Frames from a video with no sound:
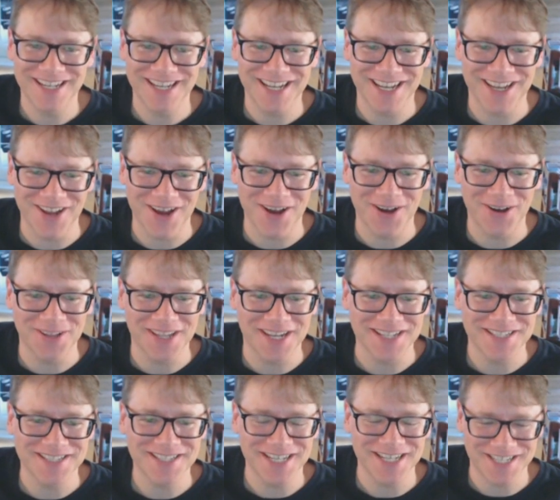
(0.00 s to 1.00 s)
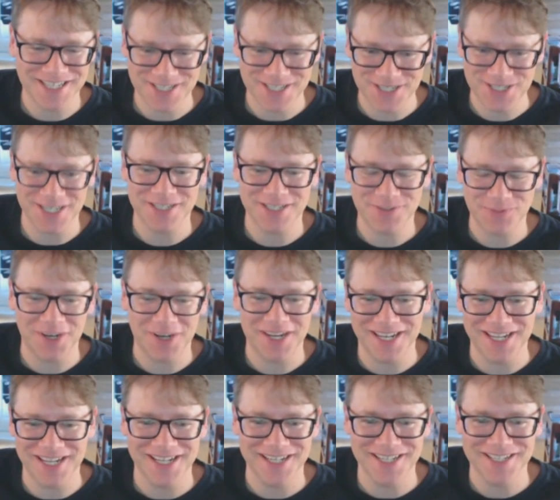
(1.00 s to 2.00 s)
You know yep. that it's it's just what
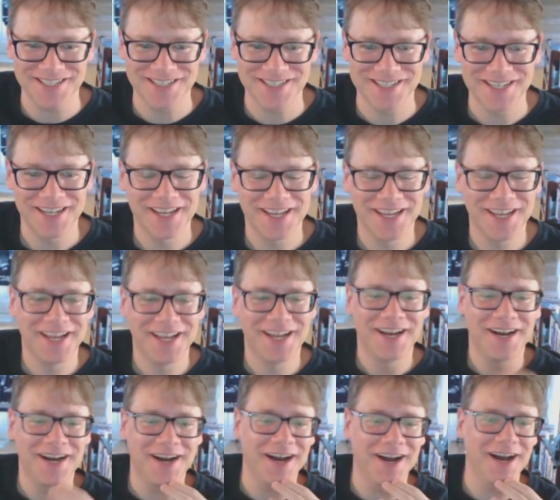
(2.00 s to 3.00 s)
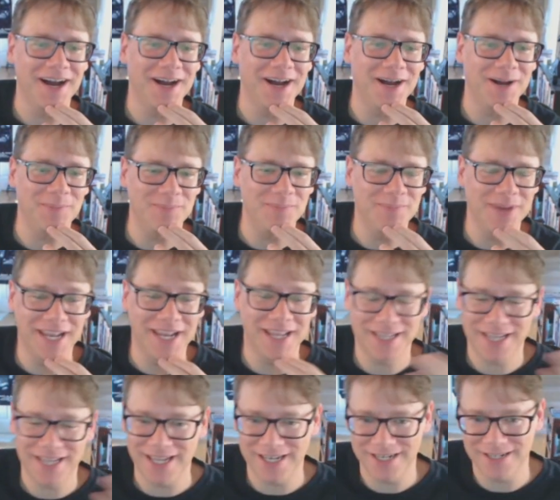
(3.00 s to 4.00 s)
it is um, and
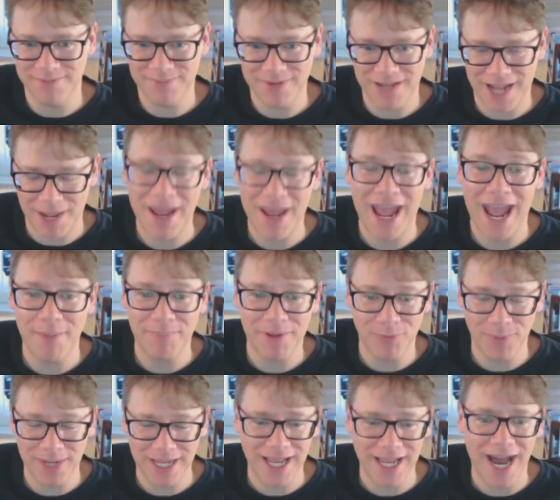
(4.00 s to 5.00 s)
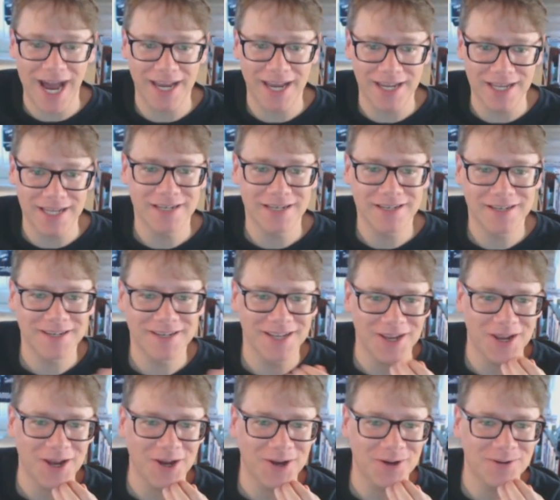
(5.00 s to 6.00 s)
it and I'm happy we got it.
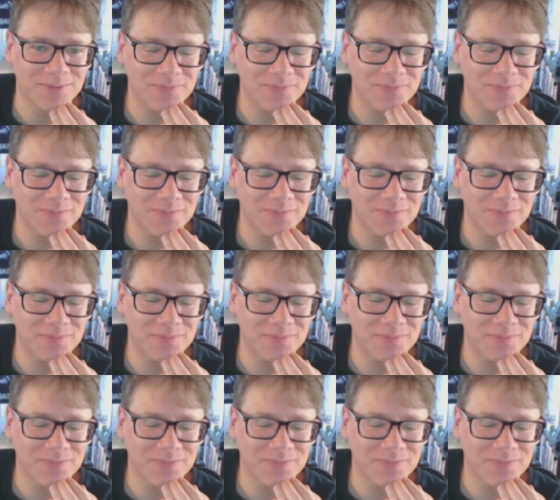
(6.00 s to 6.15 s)
You know. Yeah.